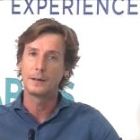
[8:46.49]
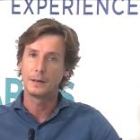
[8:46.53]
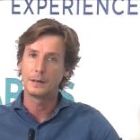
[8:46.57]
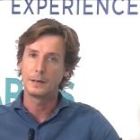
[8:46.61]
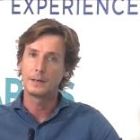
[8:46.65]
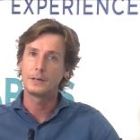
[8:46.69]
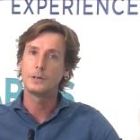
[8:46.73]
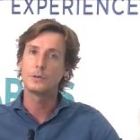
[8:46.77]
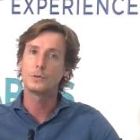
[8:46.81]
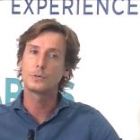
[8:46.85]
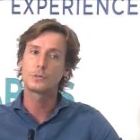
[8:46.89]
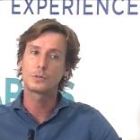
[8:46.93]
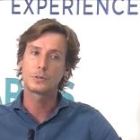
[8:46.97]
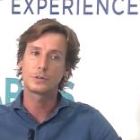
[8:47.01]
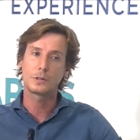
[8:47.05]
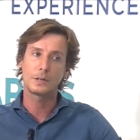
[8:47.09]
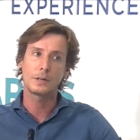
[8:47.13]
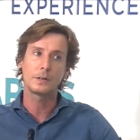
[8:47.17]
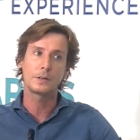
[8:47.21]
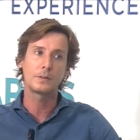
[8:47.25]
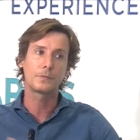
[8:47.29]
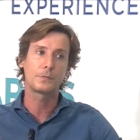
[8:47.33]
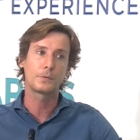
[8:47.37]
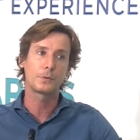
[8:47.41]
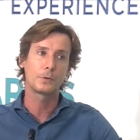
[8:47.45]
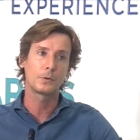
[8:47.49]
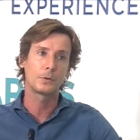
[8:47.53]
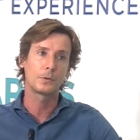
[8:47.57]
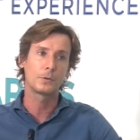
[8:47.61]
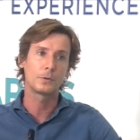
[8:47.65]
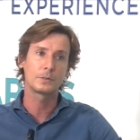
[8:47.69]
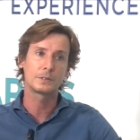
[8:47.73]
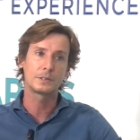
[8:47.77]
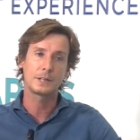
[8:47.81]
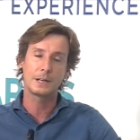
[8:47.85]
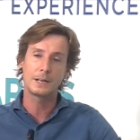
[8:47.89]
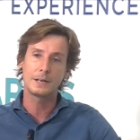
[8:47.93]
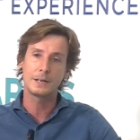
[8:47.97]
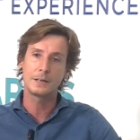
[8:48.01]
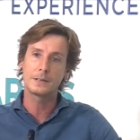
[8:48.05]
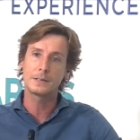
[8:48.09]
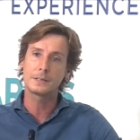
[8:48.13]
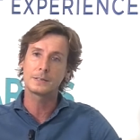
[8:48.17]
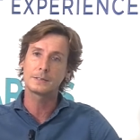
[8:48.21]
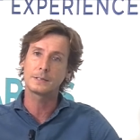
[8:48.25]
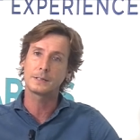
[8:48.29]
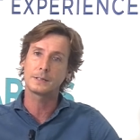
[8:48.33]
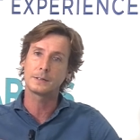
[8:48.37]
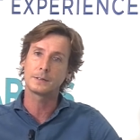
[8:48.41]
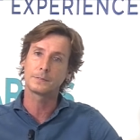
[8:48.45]
huge thing for
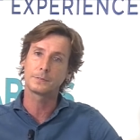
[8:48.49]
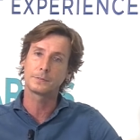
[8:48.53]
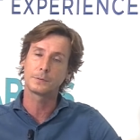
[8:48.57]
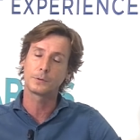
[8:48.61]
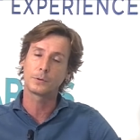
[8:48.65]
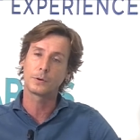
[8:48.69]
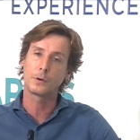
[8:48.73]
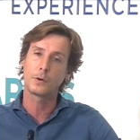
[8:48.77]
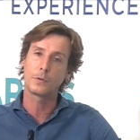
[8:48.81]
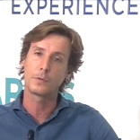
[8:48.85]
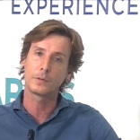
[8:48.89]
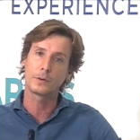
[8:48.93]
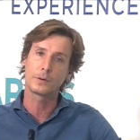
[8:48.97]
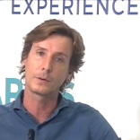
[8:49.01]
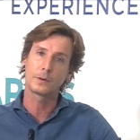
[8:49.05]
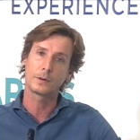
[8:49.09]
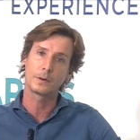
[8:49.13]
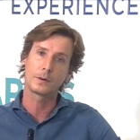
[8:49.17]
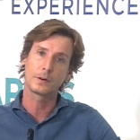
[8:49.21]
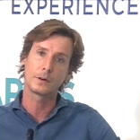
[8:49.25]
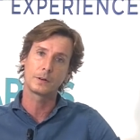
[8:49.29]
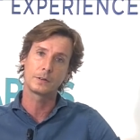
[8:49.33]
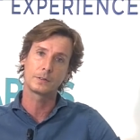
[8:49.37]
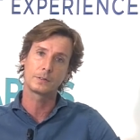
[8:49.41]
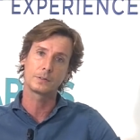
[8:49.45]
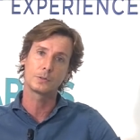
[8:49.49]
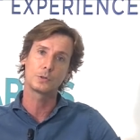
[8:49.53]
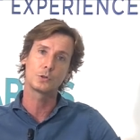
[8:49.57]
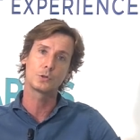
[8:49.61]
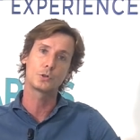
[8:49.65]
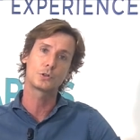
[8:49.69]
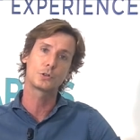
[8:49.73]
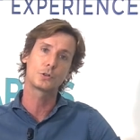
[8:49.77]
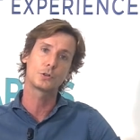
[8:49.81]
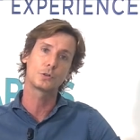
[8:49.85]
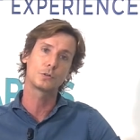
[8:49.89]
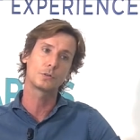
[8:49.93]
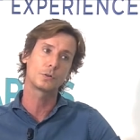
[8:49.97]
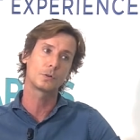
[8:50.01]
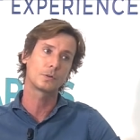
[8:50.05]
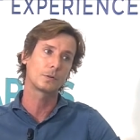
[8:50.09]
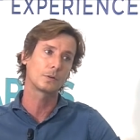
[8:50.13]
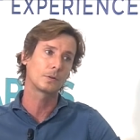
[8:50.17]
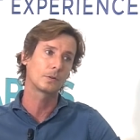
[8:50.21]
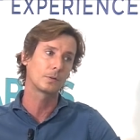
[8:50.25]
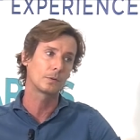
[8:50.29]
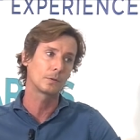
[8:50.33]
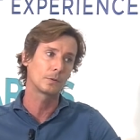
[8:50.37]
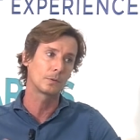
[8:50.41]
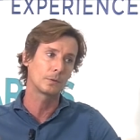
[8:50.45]
sailors and for other institutions and
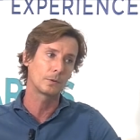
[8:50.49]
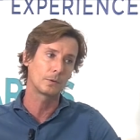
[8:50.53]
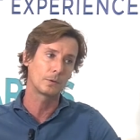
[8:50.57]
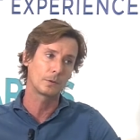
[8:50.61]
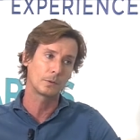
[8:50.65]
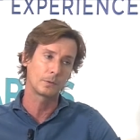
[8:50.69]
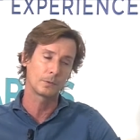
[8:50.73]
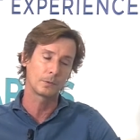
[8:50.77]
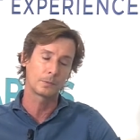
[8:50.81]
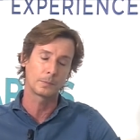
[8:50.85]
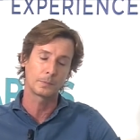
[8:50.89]
or, or,